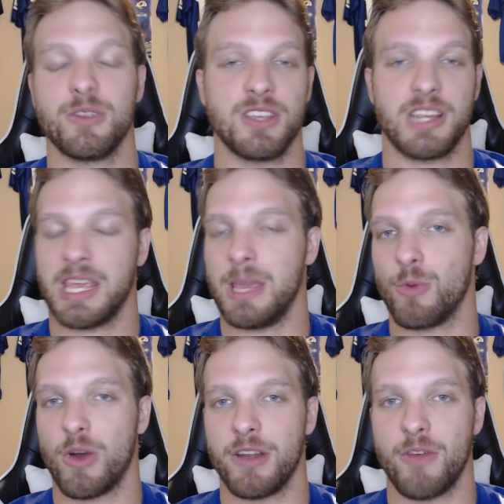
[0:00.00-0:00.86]
Is he going to keep
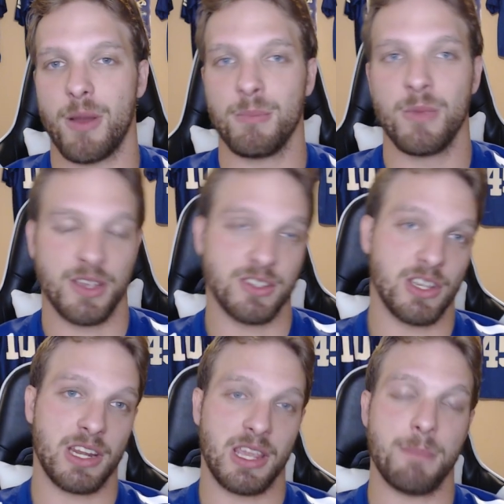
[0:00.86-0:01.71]
one of them? Is
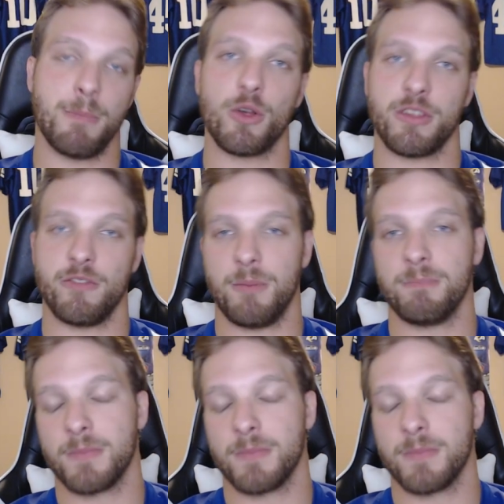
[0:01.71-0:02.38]
he going to keep both of them?